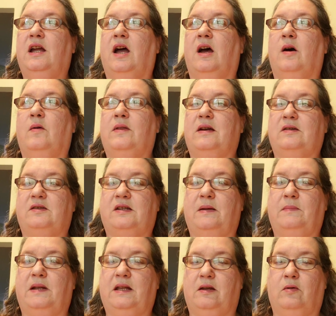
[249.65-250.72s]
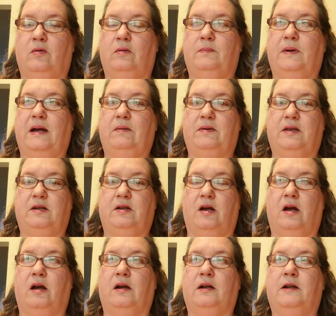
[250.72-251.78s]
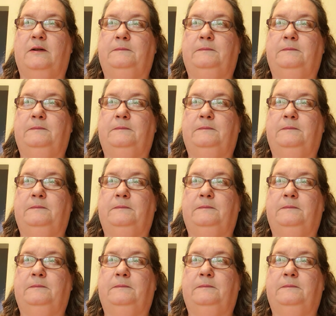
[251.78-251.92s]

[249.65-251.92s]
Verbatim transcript: Oh, there's somebody going by with a dog.